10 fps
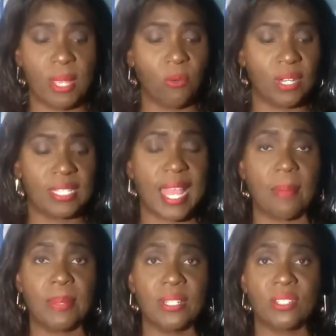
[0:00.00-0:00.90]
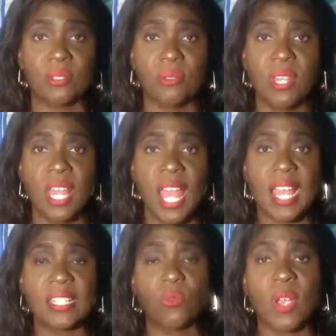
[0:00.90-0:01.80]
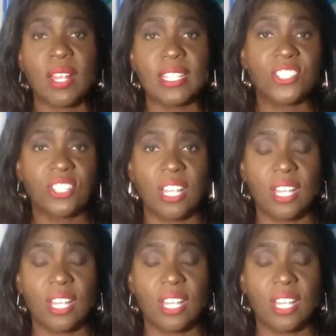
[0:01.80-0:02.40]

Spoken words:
they want to tap into, as well as